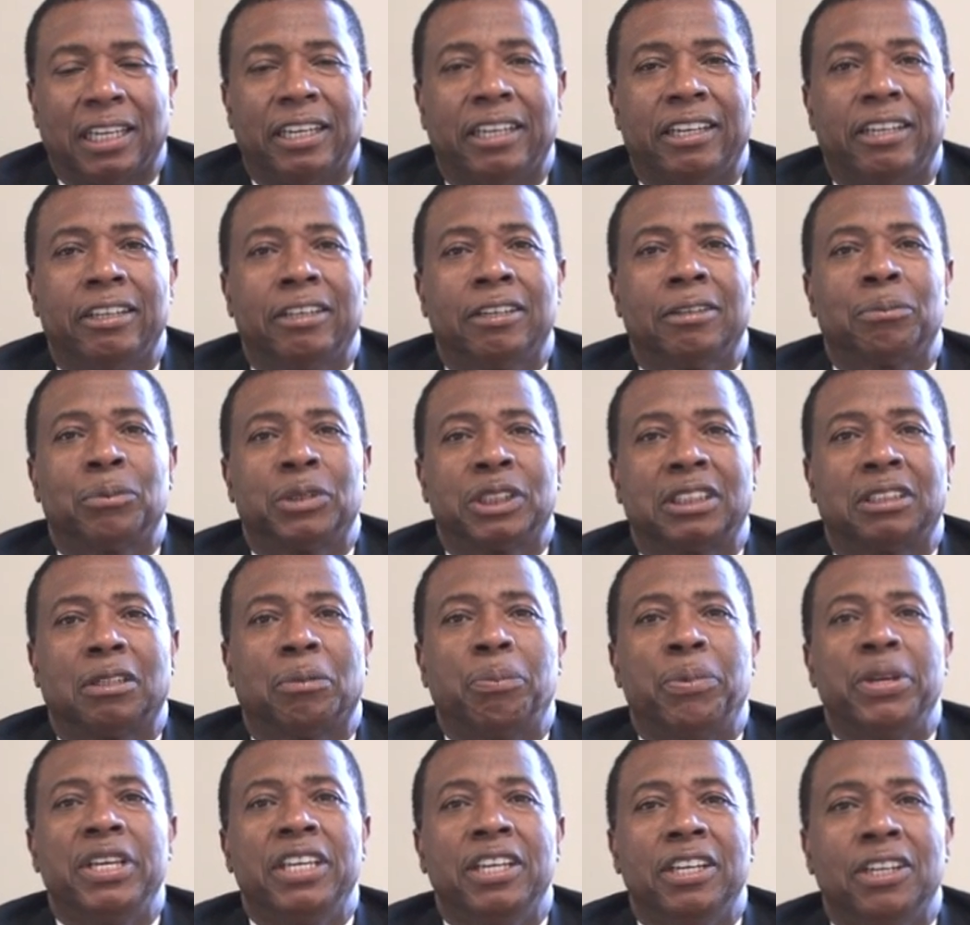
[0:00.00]
Here,
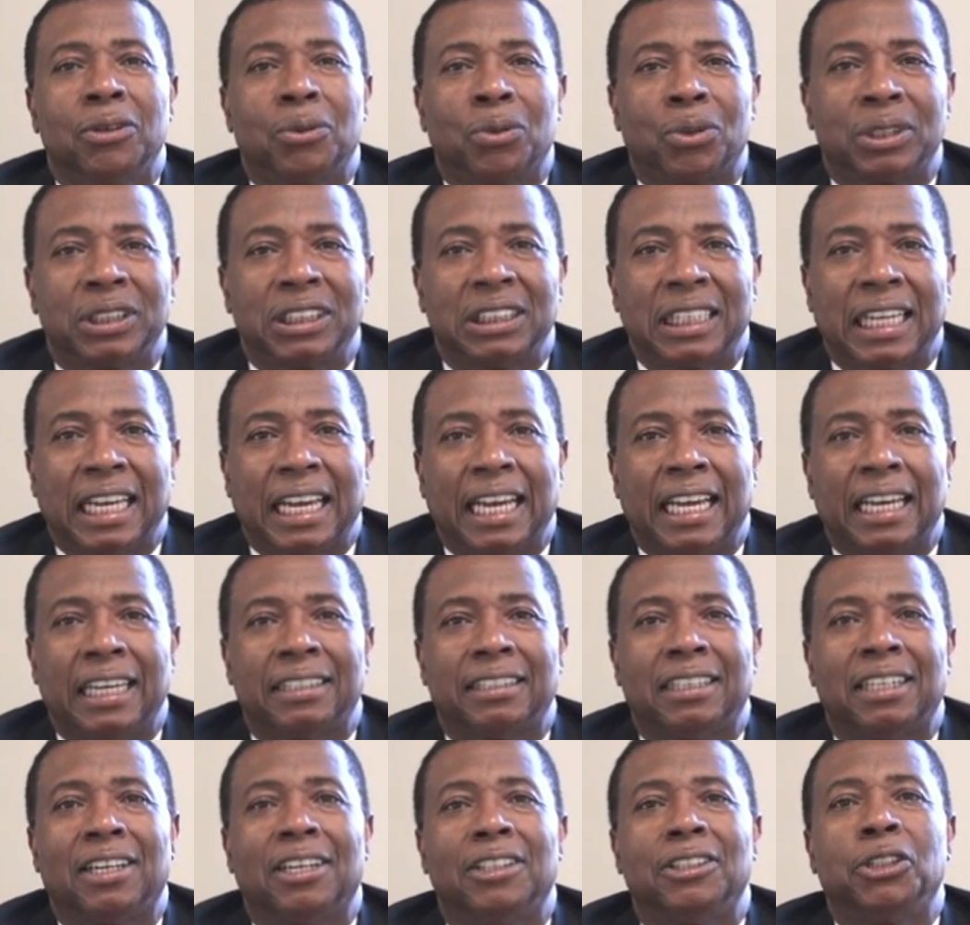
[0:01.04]
Mr. Peale was
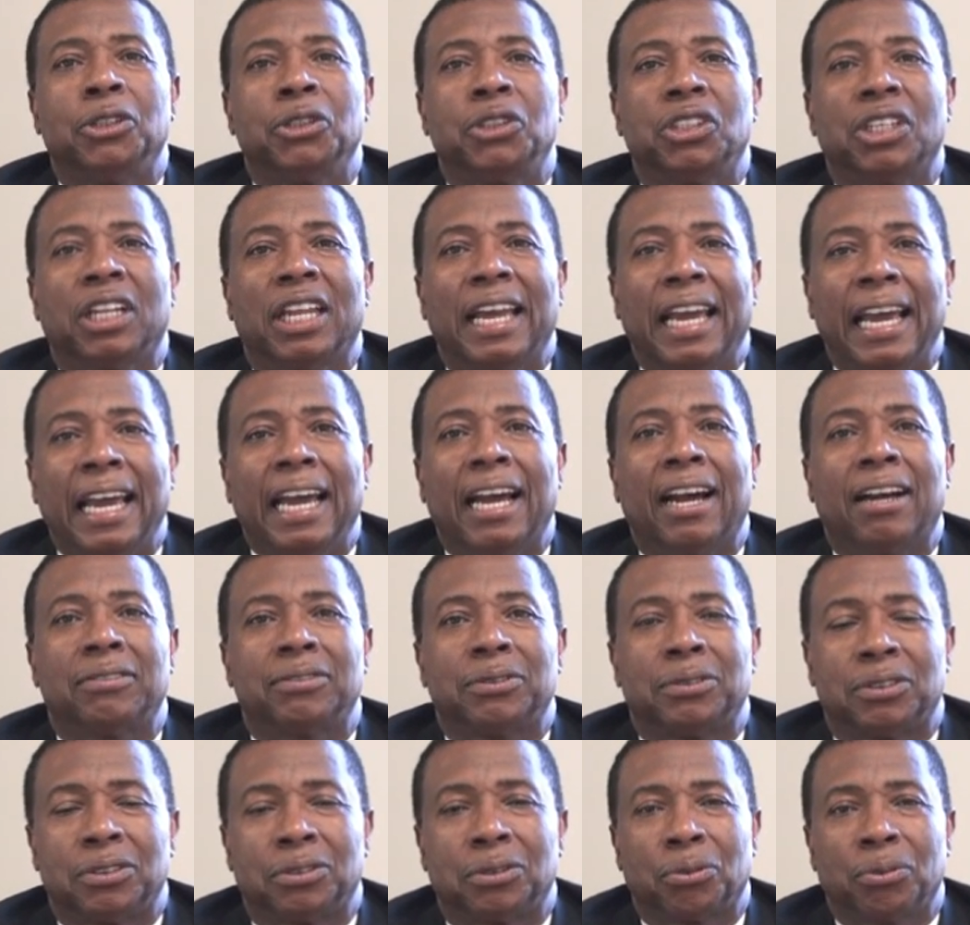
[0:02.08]
saying, you should
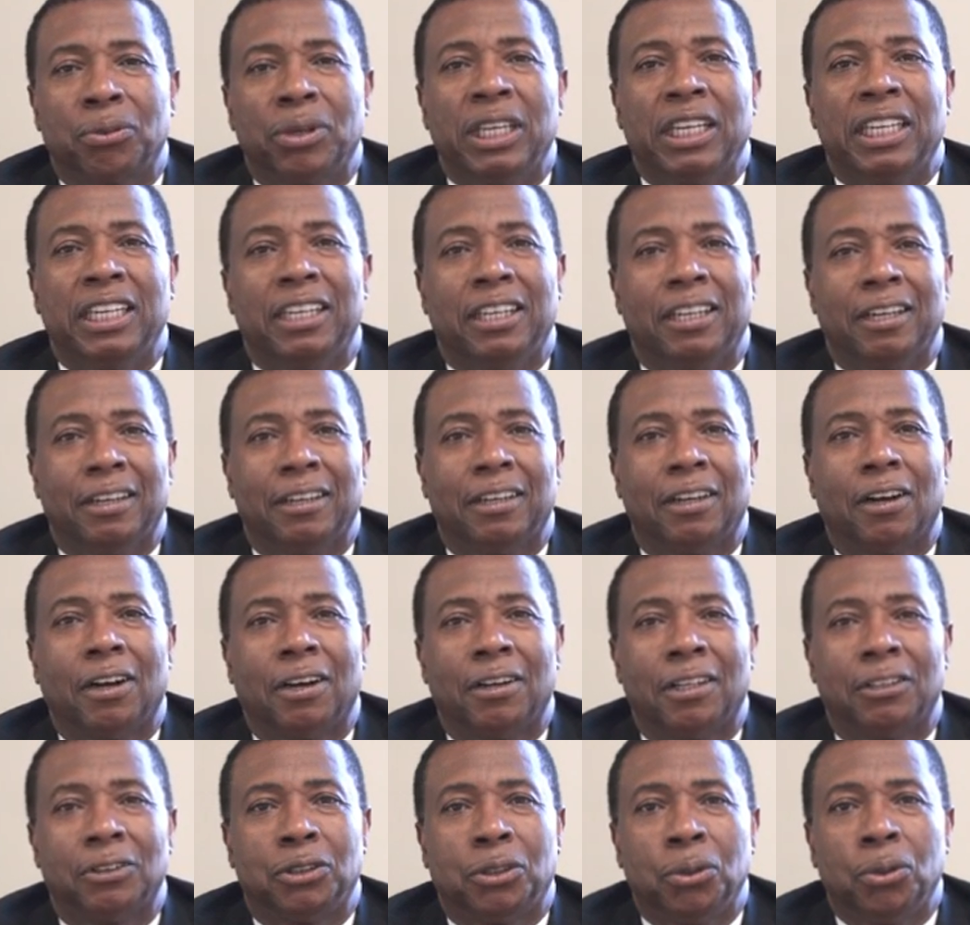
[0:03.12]
have
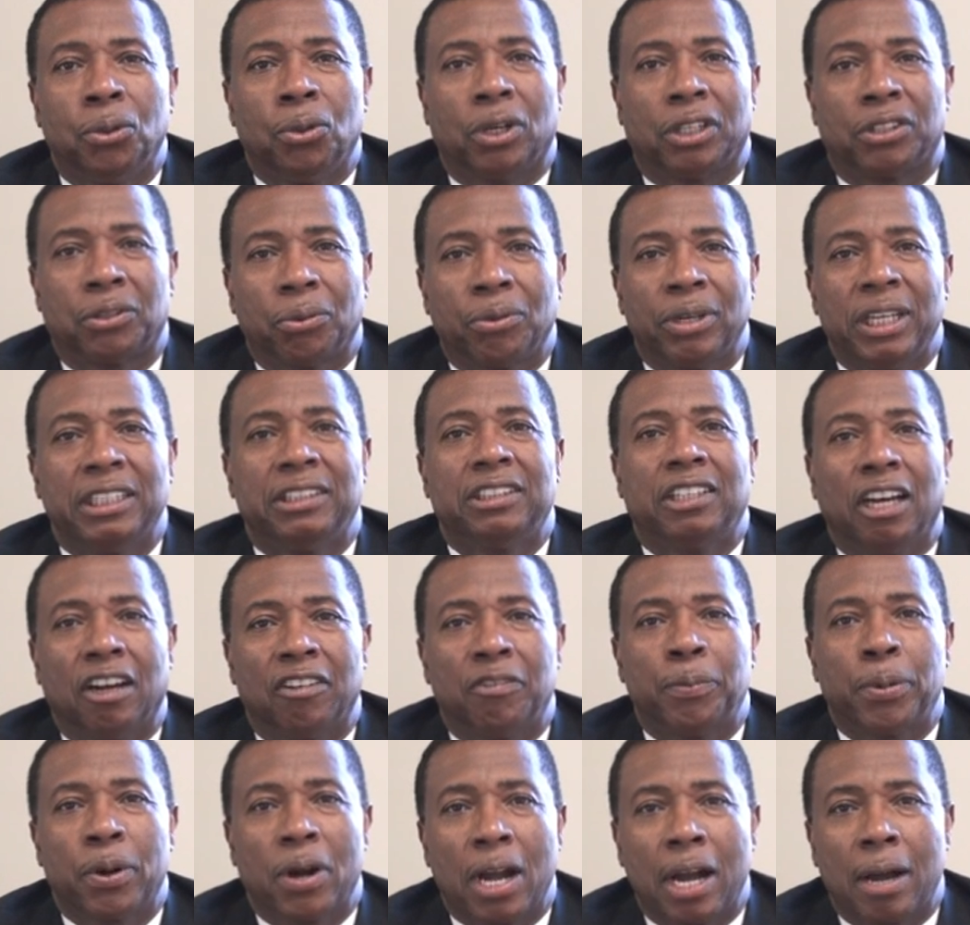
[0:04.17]
two or three
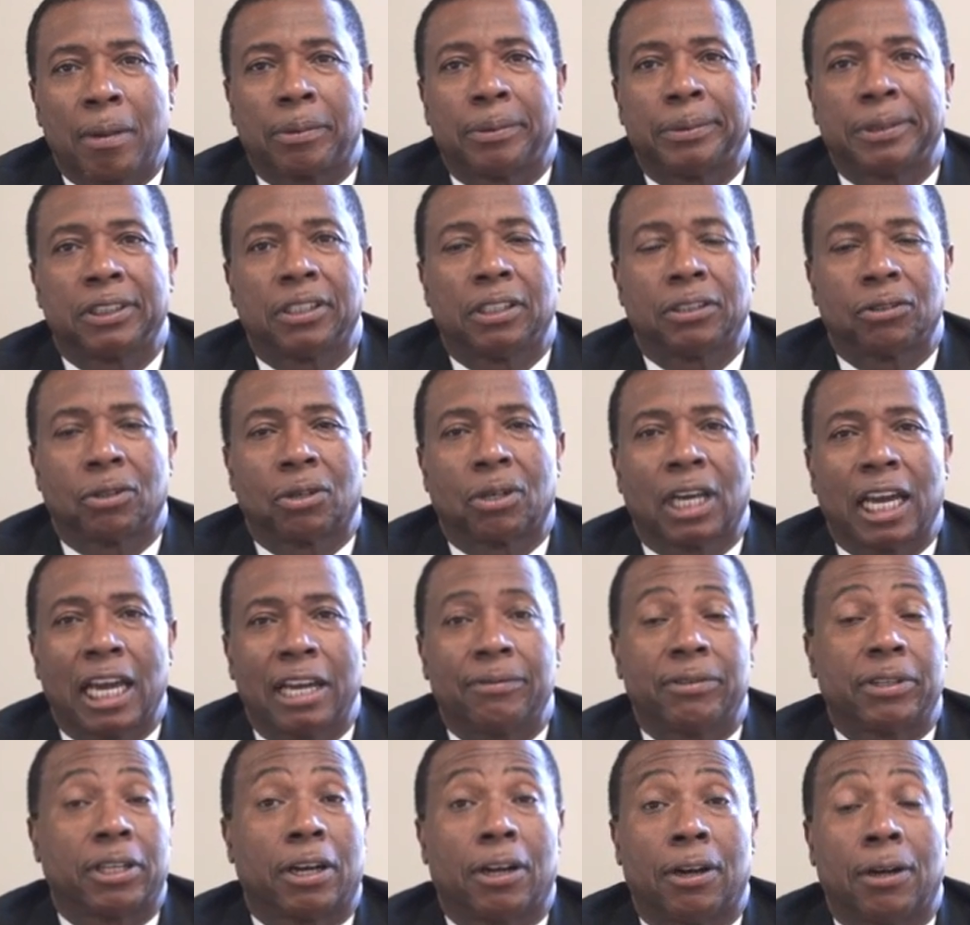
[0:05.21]
tough problems in your
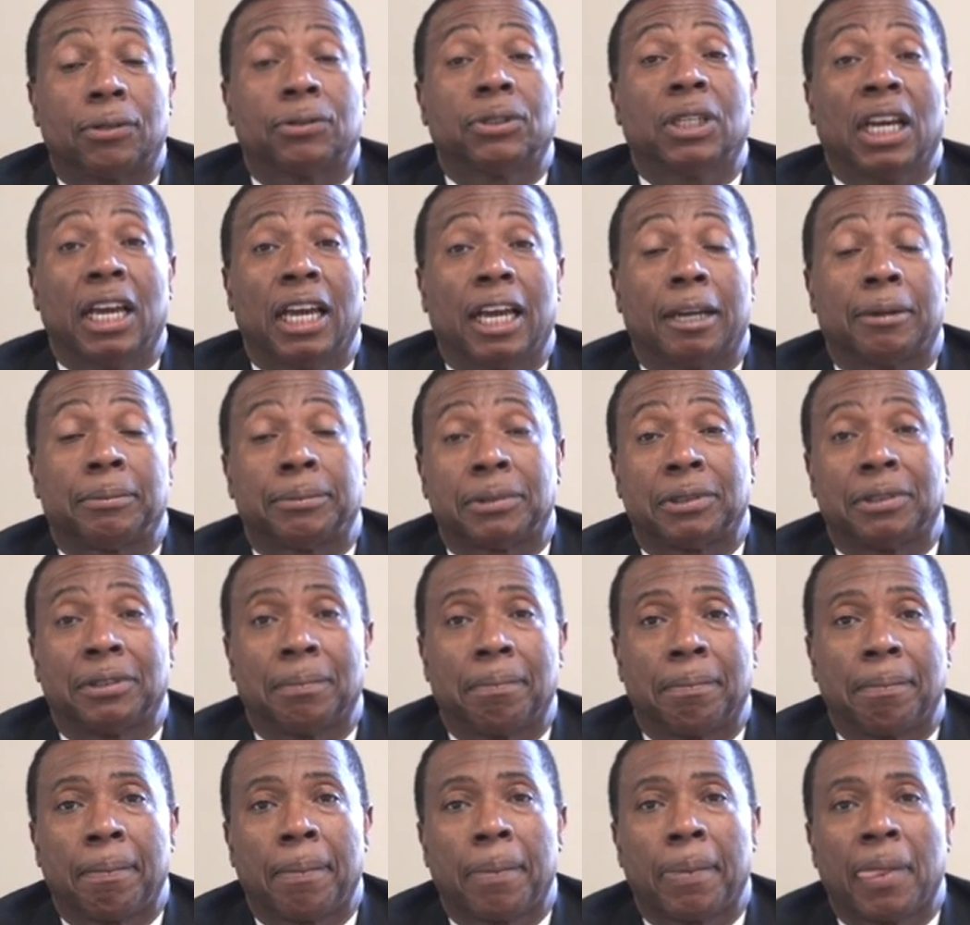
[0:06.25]
life at all times.
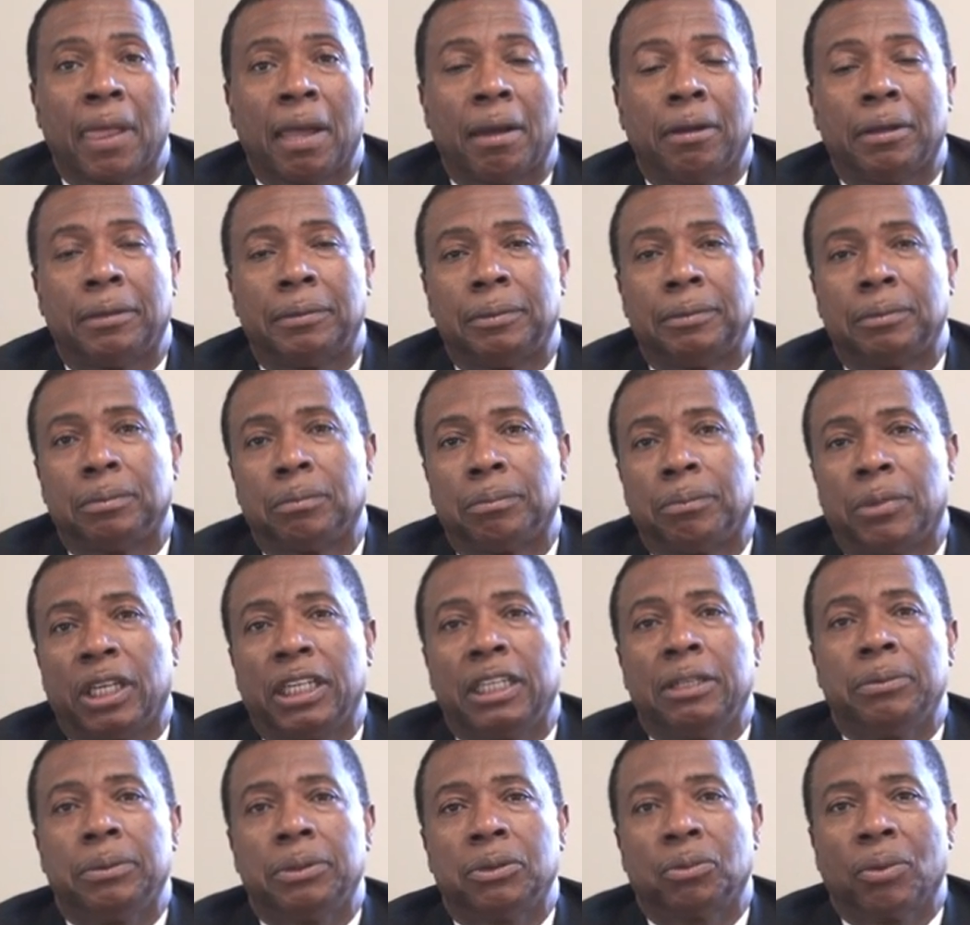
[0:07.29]

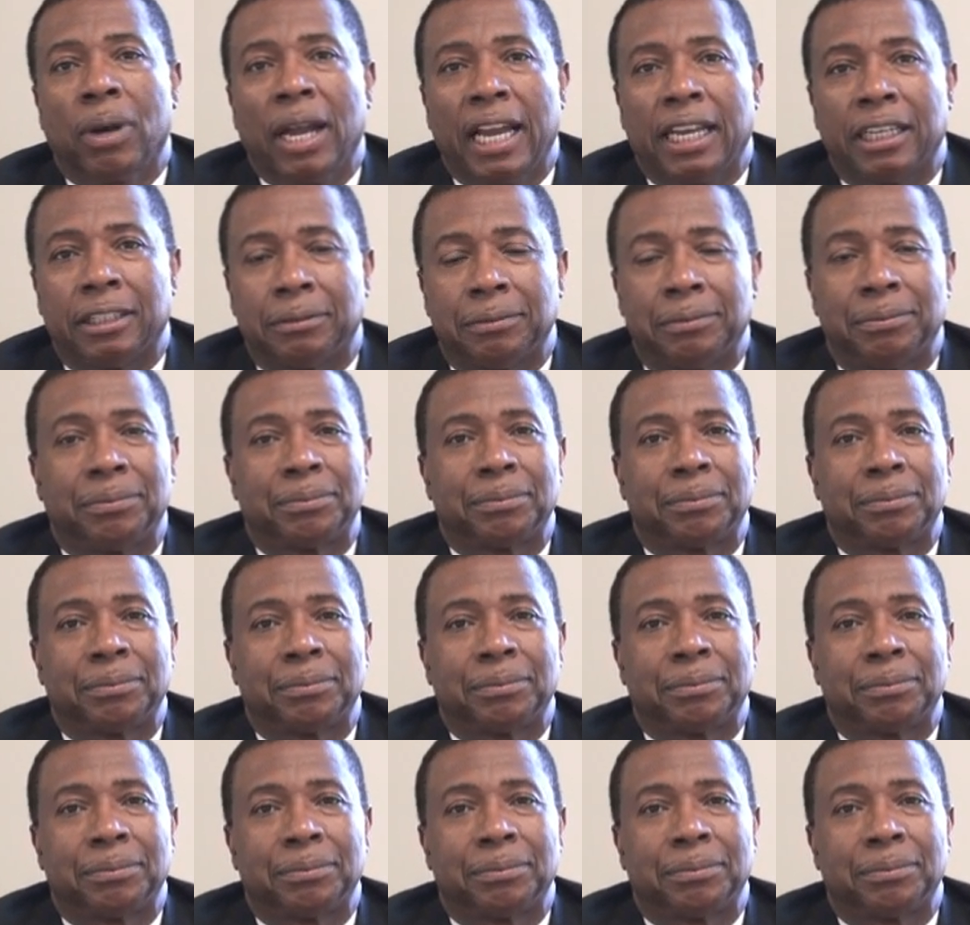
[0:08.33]
But he was right.